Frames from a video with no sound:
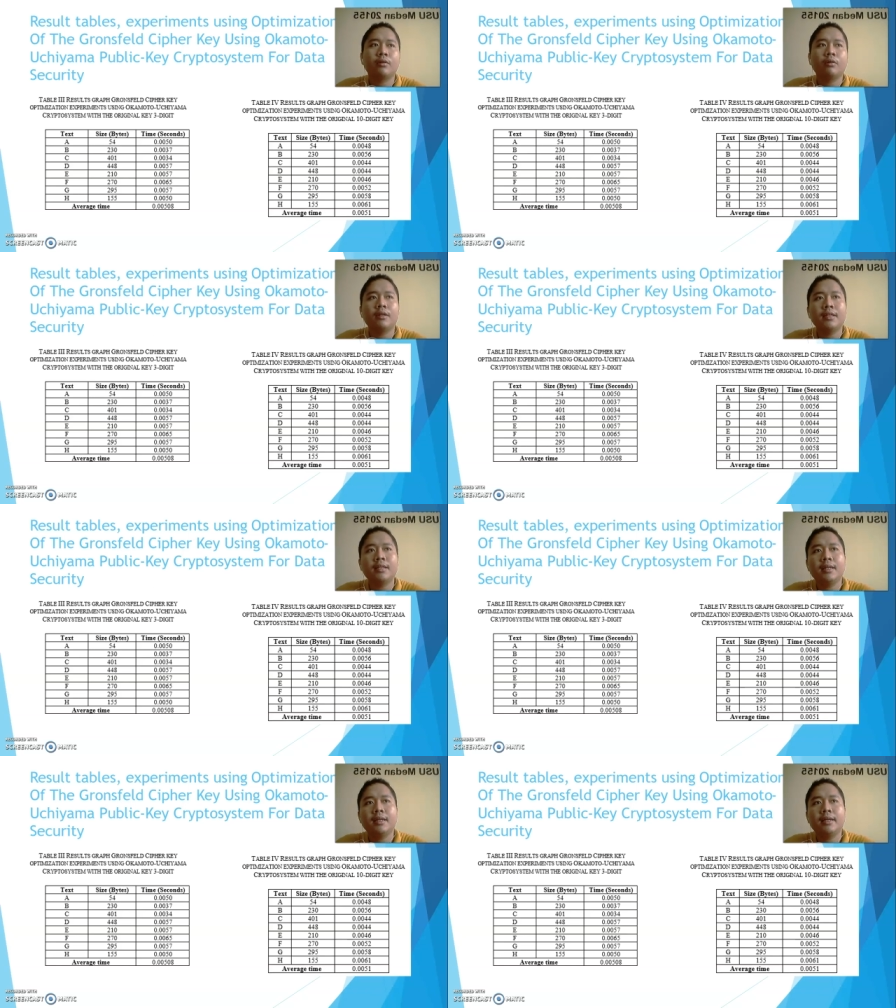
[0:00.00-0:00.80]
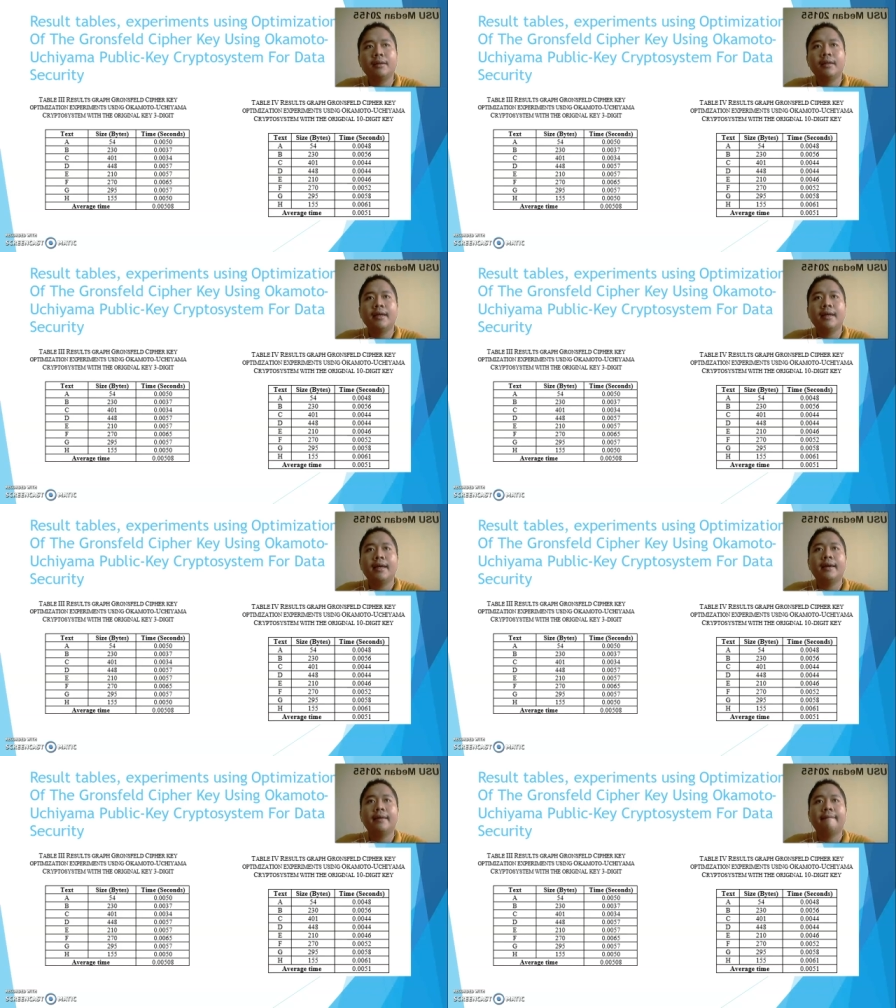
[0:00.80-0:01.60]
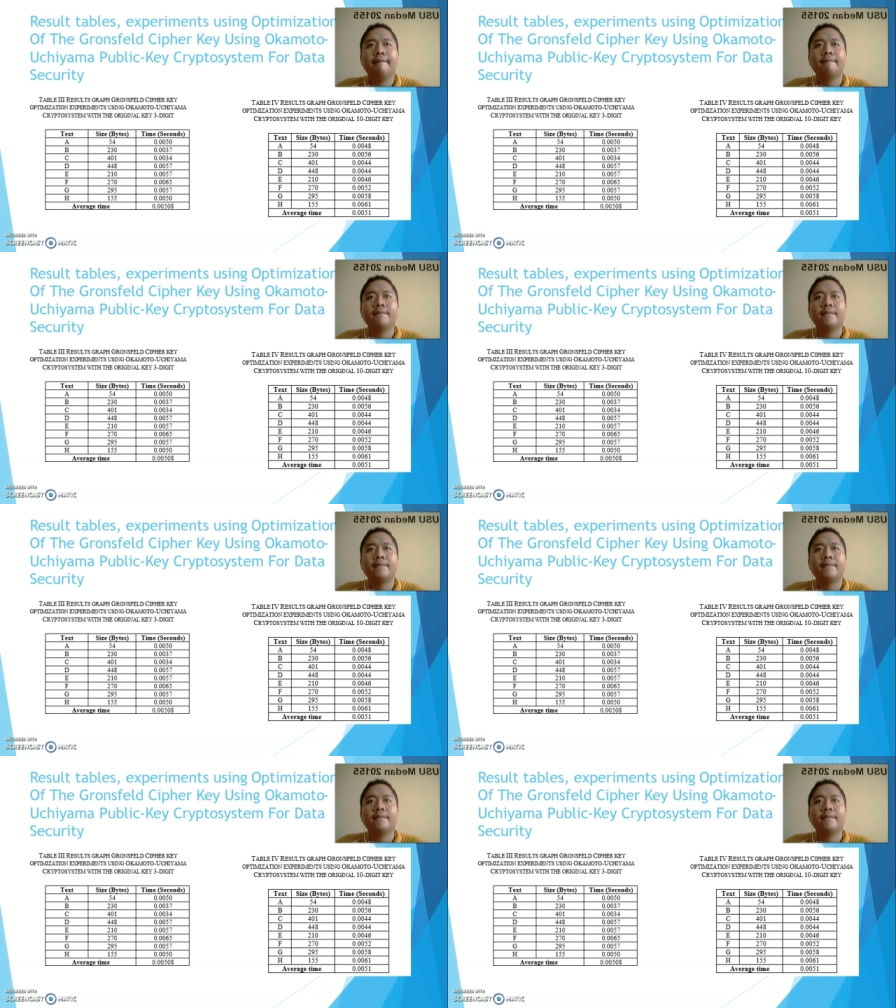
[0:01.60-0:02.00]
only and